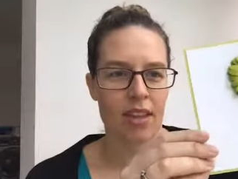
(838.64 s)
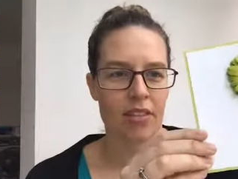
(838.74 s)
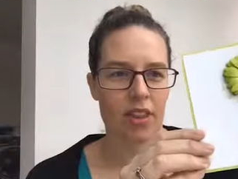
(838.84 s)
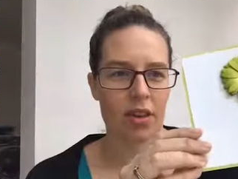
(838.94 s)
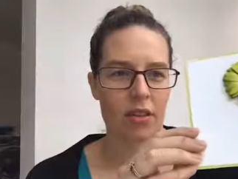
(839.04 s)

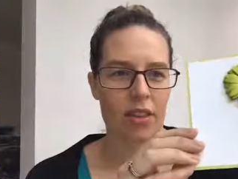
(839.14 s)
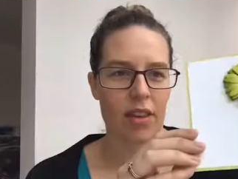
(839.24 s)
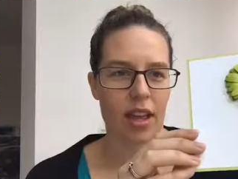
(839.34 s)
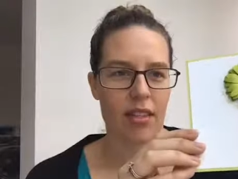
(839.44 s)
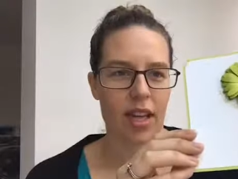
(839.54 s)
So,
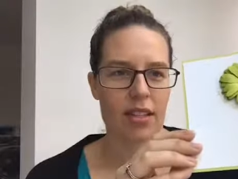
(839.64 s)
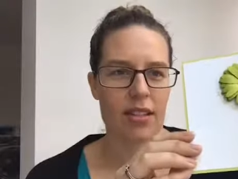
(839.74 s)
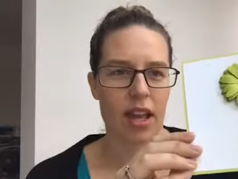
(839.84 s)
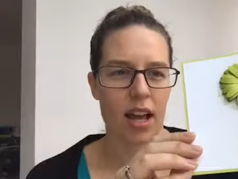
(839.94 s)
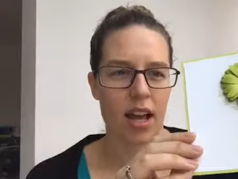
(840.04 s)
and
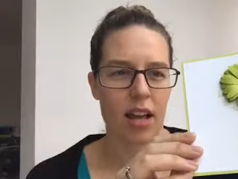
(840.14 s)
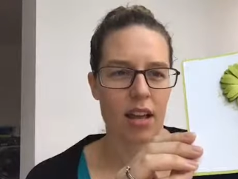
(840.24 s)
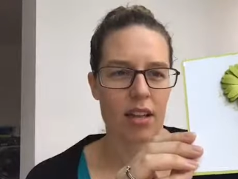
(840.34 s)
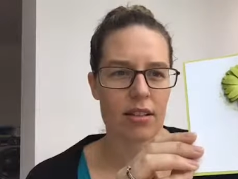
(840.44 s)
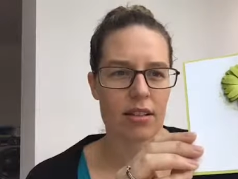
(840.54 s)
that's
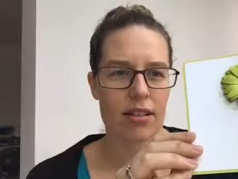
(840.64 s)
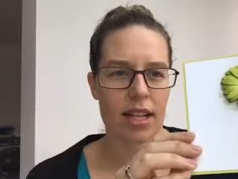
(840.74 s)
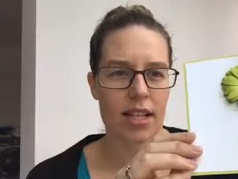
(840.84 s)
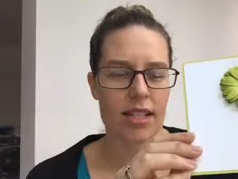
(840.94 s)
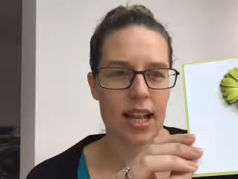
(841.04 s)

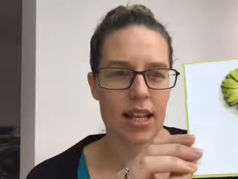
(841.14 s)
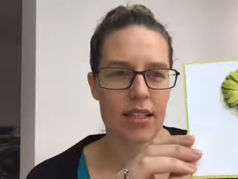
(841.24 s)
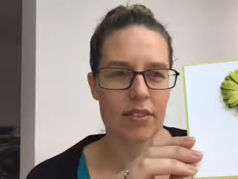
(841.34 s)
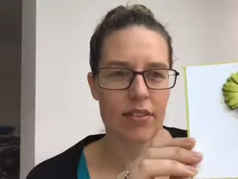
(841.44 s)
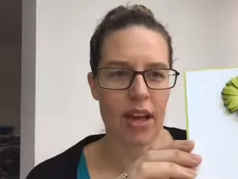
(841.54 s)
6
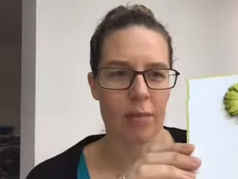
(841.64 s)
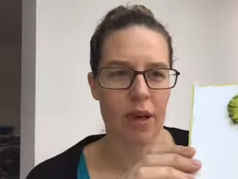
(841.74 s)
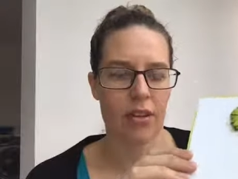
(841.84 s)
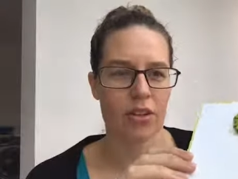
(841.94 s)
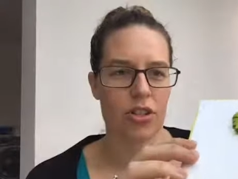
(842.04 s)
layers of that
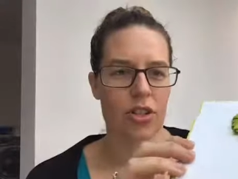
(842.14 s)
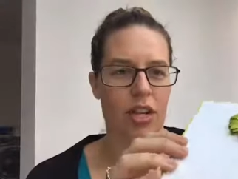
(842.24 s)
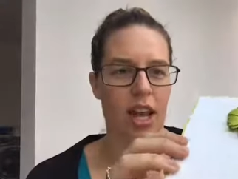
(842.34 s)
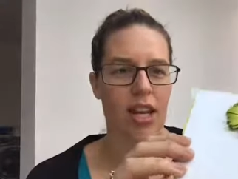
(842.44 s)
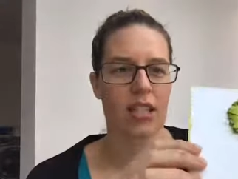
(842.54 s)
punch.
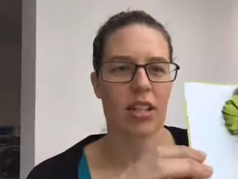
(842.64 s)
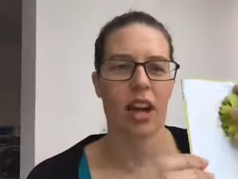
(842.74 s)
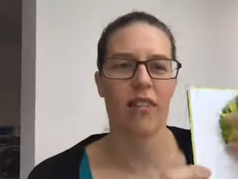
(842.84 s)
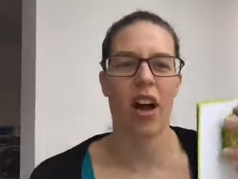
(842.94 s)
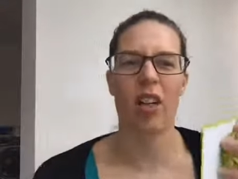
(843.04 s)
And it's
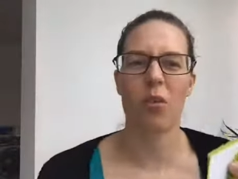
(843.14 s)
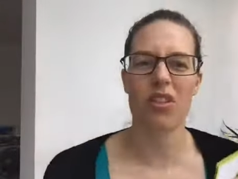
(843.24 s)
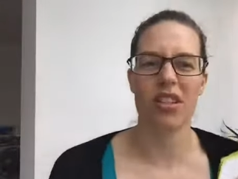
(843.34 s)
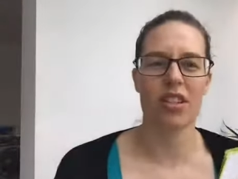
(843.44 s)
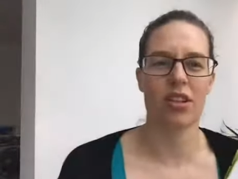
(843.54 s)
kind of, I
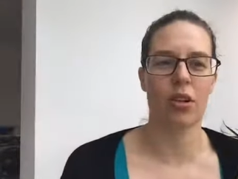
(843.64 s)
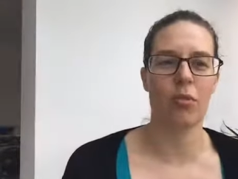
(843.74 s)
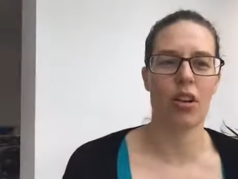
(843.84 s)
wanted it to look more